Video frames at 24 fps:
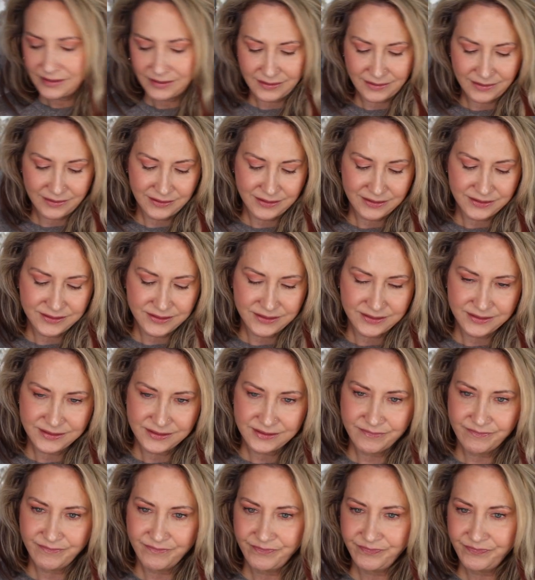yeah,
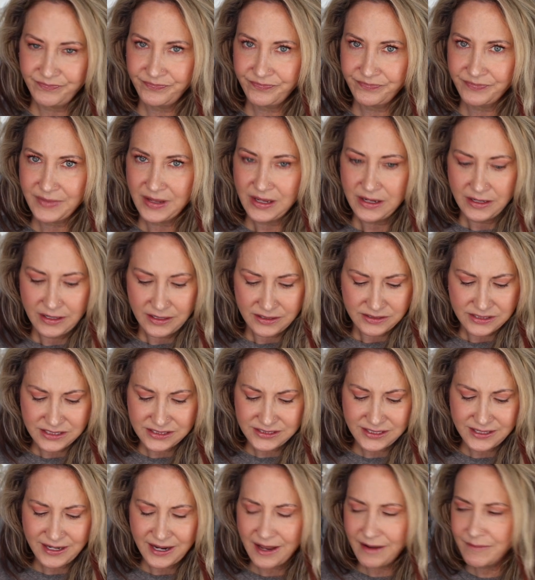this
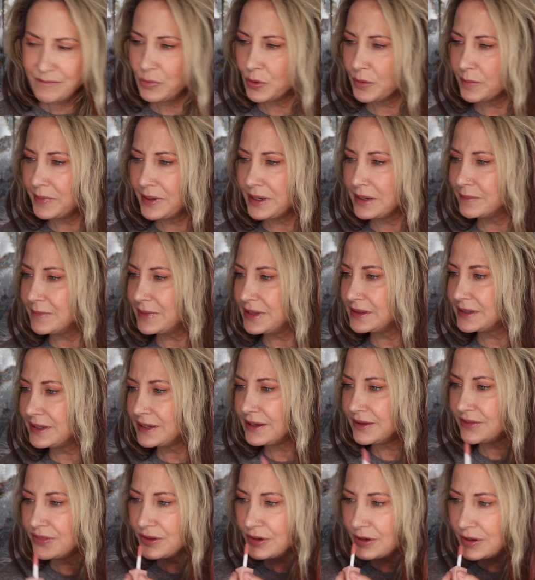doesn't have more pigment
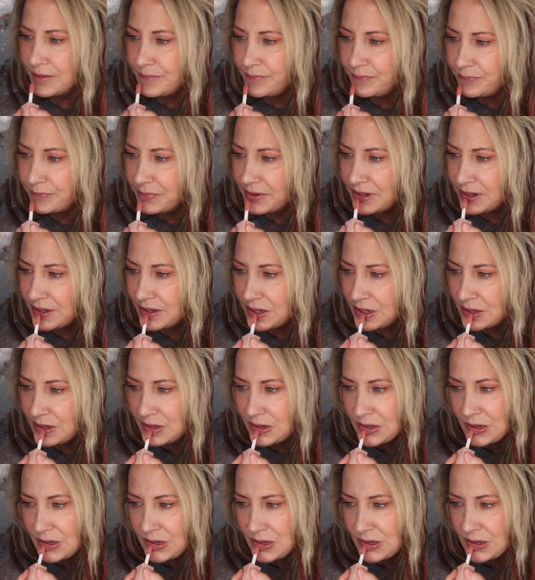like I thought, but